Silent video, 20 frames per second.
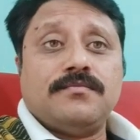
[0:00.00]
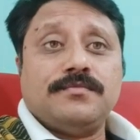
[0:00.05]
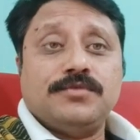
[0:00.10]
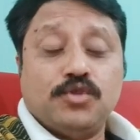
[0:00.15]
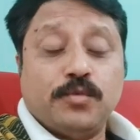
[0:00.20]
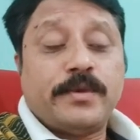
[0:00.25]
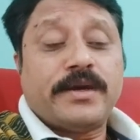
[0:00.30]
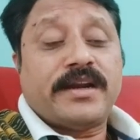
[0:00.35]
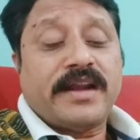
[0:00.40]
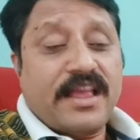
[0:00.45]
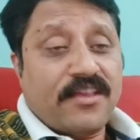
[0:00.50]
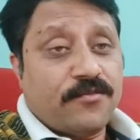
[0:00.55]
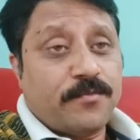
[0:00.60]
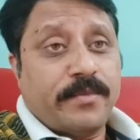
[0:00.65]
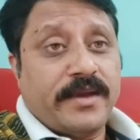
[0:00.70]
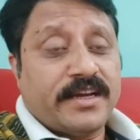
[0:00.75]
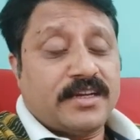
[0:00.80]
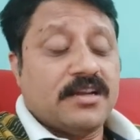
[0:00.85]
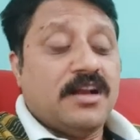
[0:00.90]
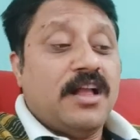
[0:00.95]
Jupiter
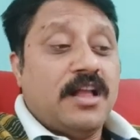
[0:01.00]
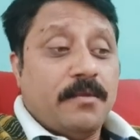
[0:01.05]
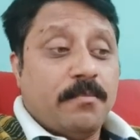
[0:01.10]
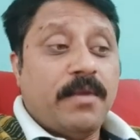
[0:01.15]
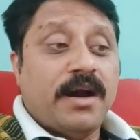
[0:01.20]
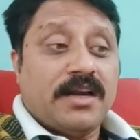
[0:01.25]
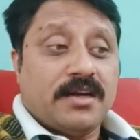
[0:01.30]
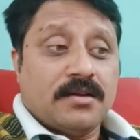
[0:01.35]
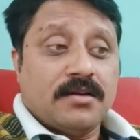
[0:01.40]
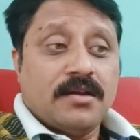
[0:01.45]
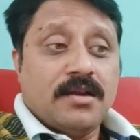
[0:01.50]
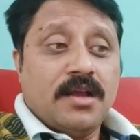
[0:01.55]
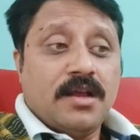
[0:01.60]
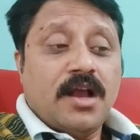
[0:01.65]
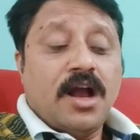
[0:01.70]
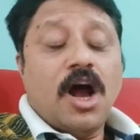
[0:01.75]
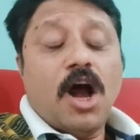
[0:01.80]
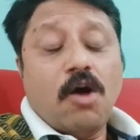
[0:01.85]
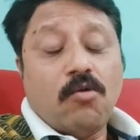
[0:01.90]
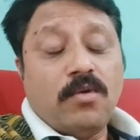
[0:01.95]
aspect. But
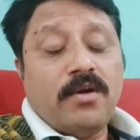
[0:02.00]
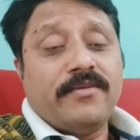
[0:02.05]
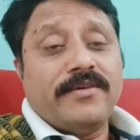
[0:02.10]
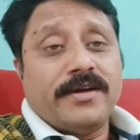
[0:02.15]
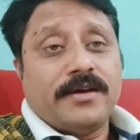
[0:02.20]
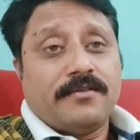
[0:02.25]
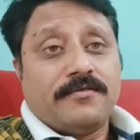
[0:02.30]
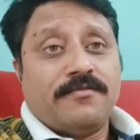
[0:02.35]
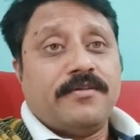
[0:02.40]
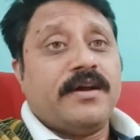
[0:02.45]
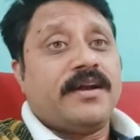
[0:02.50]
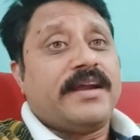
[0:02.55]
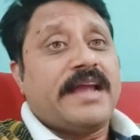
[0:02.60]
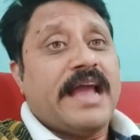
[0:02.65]
however, for